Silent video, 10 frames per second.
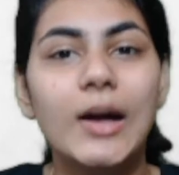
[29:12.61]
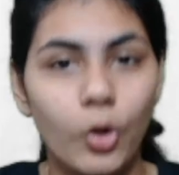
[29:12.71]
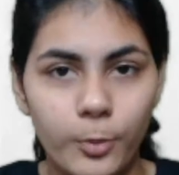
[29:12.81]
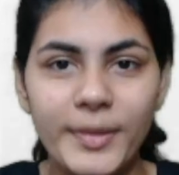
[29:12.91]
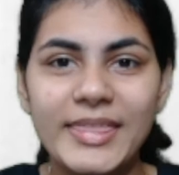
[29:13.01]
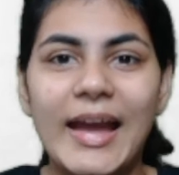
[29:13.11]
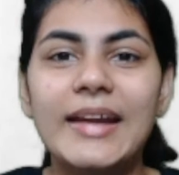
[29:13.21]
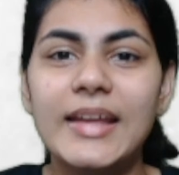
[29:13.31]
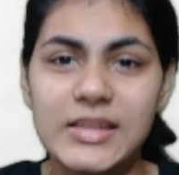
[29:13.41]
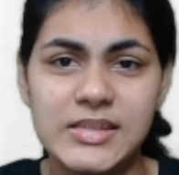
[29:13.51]
open
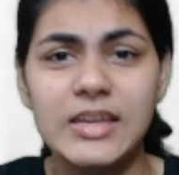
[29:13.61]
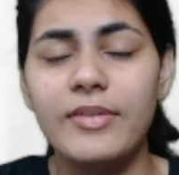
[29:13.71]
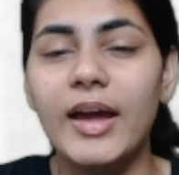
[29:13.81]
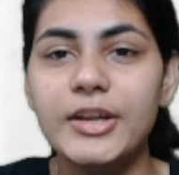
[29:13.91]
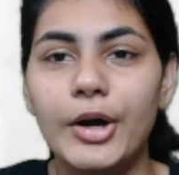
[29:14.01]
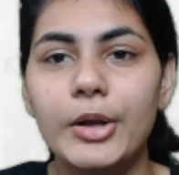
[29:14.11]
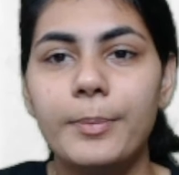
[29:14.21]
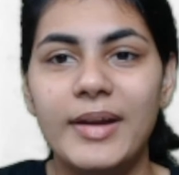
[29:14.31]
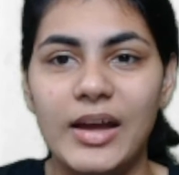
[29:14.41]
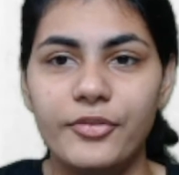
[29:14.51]
that and see where
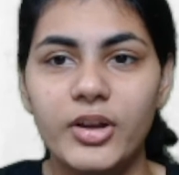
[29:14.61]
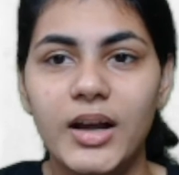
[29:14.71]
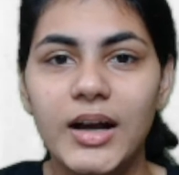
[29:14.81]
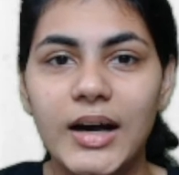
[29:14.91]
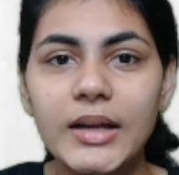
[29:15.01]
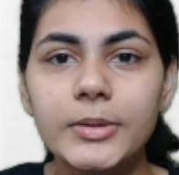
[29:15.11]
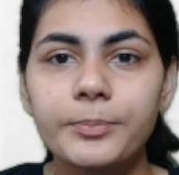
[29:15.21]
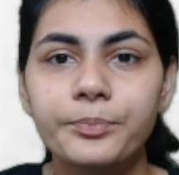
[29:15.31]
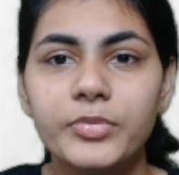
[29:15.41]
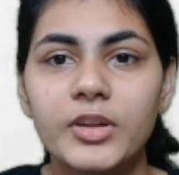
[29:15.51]
Europe and Africa are,
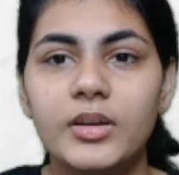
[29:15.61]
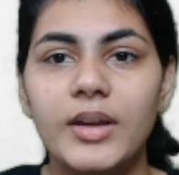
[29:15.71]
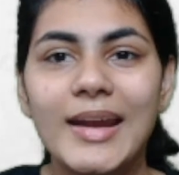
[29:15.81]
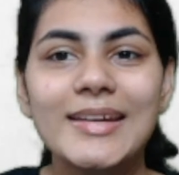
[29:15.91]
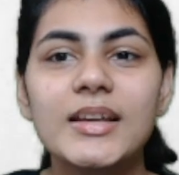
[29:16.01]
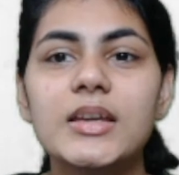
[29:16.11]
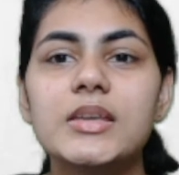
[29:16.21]
right?